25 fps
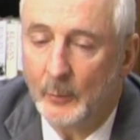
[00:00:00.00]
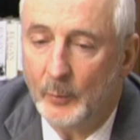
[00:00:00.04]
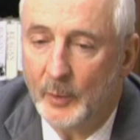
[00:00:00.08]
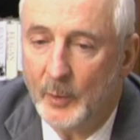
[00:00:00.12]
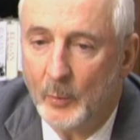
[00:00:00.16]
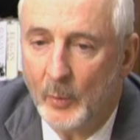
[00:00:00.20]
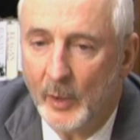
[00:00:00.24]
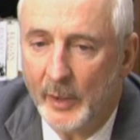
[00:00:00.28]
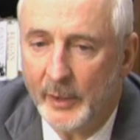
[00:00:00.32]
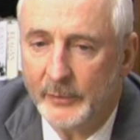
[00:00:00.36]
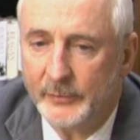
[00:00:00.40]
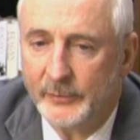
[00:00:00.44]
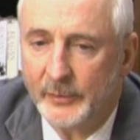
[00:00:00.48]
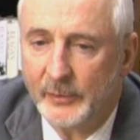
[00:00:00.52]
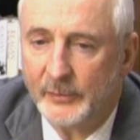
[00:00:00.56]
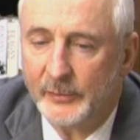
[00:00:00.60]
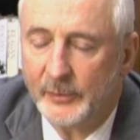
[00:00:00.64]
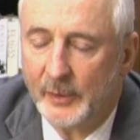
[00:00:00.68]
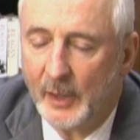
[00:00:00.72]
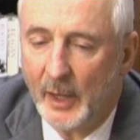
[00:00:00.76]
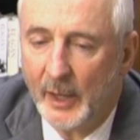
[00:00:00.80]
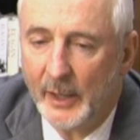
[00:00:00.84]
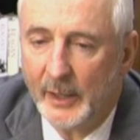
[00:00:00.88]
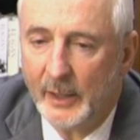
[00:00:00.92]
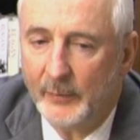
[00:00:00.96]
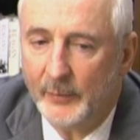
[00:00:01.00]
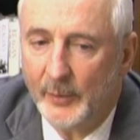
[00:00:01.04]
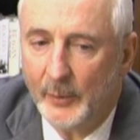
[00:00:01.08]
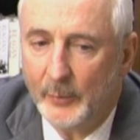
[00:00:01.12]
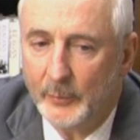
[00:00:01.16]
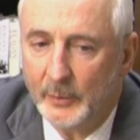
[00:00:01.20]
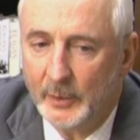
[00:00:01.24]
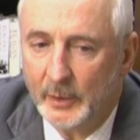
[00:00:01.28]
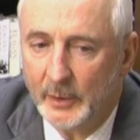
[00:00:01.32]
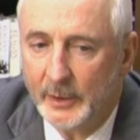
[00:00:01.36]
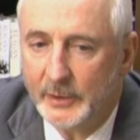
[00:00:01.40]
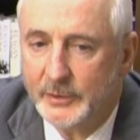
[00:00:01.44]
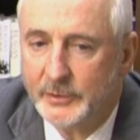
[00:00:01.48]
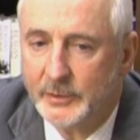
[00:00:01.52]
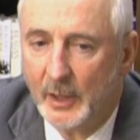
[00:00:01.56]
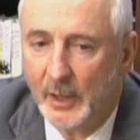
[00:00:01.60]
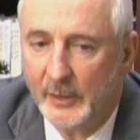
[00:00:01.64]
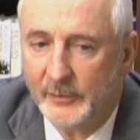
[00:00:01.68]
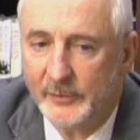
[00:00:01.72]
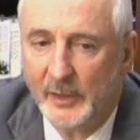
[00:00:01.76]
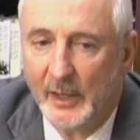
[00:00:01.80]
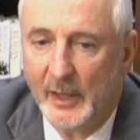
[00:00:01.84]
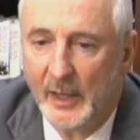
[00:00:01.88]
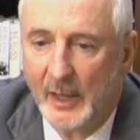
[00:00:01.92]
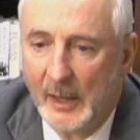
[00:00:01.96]
We want a society that really
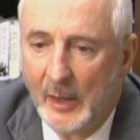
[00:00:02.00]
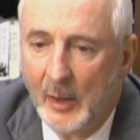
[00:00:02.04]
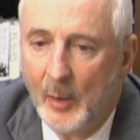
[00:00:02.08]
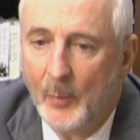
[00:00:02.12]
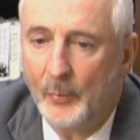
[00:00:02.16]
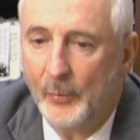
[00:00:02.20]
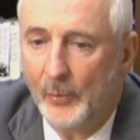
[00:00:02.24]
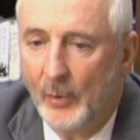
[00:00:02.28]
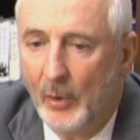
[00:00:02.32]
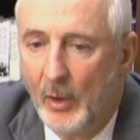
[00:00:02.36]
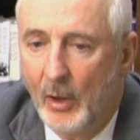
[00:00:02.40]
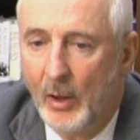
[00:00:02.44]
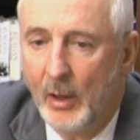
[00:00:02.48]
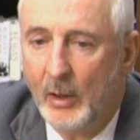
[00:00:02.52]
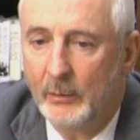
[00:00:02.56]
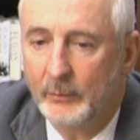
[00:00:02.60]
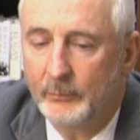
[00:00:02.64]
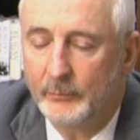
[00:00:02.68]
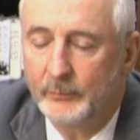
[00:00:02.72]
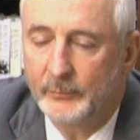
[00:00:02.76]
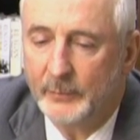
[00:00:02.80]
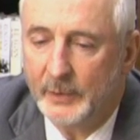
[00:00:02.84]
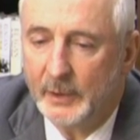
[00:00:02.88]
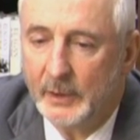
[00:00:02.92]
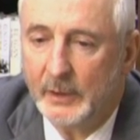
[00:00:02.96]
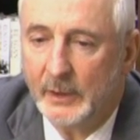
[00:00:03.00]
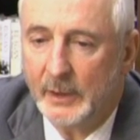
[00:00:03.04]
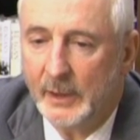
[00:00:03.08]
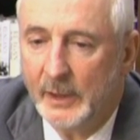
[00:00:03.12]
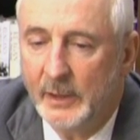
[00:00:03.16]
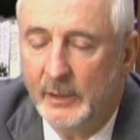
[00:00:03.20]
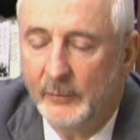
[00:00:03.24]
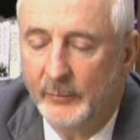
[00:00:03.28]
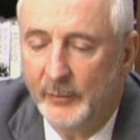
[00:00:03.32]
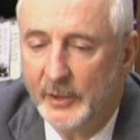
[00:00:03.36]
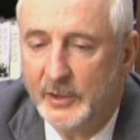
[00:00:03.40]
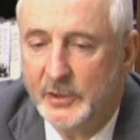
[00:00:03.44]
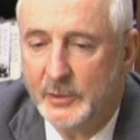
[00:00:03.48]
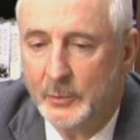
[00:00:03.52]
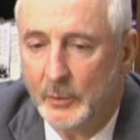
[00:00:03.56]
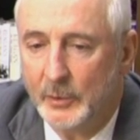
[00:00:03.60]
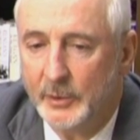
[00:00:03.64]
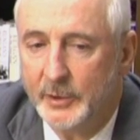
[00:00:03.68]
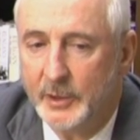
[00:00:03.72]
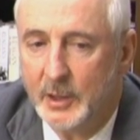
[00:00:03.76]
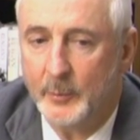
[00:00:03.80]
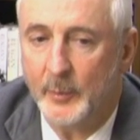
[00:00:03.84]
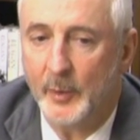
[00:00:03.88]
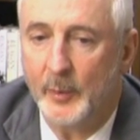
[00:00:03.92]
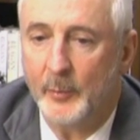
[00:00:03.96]
tries to help all
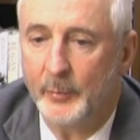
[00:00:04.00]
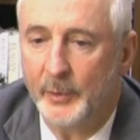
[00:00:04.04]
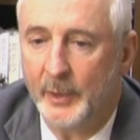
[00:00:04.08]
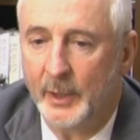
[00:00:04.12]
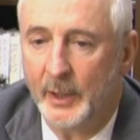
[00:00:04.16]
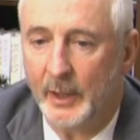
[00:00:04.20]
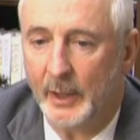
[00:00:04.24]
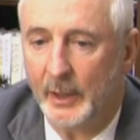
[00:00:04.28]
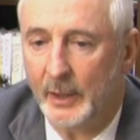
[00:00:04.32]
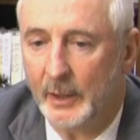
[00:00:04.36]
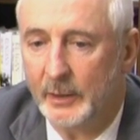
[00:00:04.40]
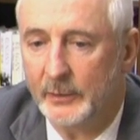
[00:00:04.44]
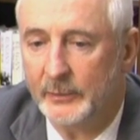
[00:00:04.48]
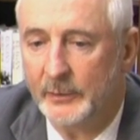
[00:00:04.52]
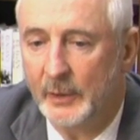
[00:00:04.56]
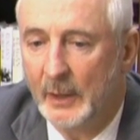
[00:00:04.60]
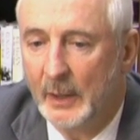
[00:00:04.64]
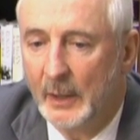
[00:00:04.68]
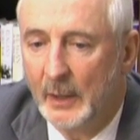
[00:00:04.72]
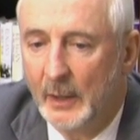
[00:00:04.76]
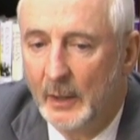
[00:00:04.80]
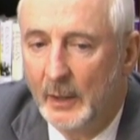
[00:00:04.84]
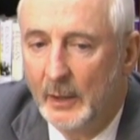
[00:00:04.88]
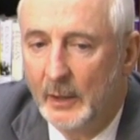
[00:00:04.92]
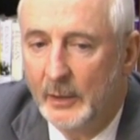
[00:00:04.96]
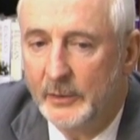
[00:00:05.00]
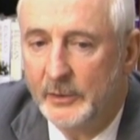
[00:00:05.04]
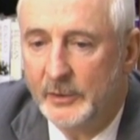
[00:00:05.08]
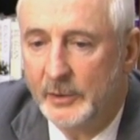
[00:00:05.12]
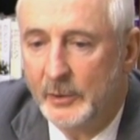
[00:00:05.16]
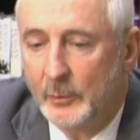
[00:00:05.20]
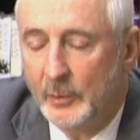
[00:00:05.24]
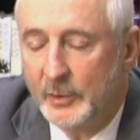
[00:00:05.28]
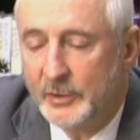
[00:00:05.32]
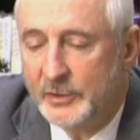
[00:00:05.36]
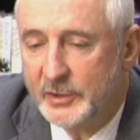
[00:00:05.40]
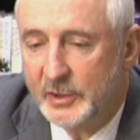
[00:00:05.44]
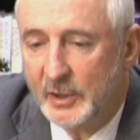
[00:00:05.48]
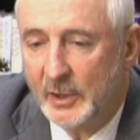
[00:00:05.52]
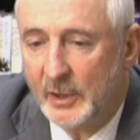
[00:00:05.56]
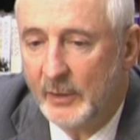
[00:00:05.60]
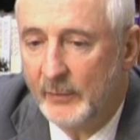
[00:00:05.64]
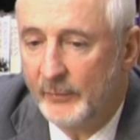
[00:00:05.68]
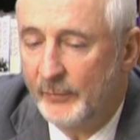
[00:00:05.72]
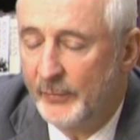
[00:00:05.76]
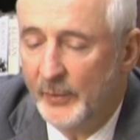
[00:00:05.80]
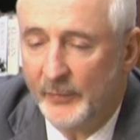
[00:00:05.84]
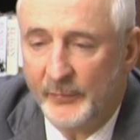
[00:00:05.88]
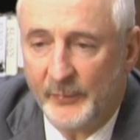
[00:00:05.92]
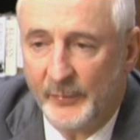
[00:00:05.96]
individual human beings to
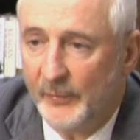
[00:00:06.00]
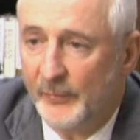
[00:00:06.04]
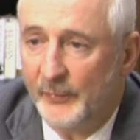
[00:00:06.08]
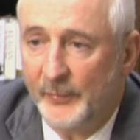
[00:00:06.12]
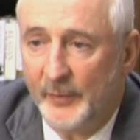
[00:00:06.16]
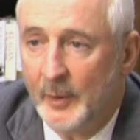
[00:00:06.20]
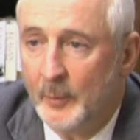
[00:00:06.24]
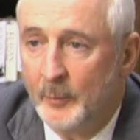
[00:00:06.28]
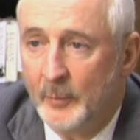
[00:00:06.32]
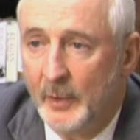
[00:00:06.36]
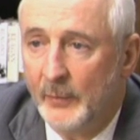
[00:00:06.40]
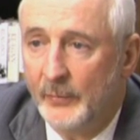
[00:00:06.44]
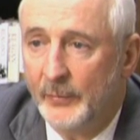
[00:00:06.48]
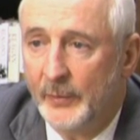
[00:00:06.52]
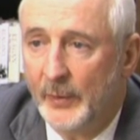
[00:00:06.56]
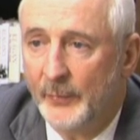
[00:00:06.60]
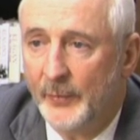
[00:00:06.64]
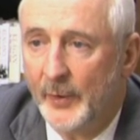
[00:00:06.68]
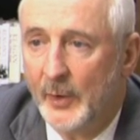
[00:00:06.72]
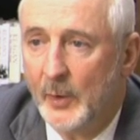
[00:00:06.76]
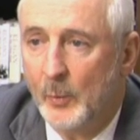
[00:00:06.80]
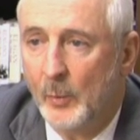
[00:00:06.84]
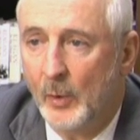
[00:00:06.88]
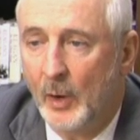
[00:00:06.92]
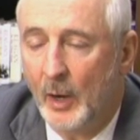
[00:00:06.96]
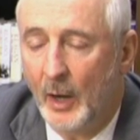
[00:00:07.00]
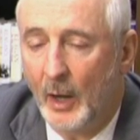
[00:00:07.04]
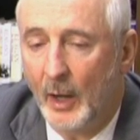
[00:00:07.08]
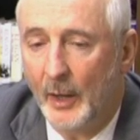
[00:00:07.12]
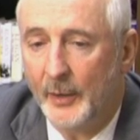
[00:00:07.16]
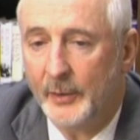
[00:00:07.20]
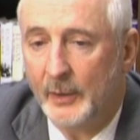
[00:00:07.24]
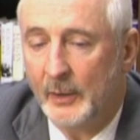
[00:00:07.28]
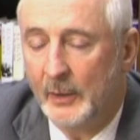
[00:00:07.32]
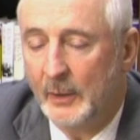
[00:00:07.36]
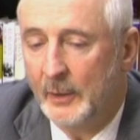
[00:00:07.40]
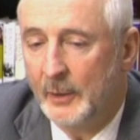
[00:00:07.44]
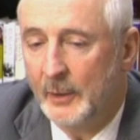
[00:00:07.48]
achieve the fulfillment that they want.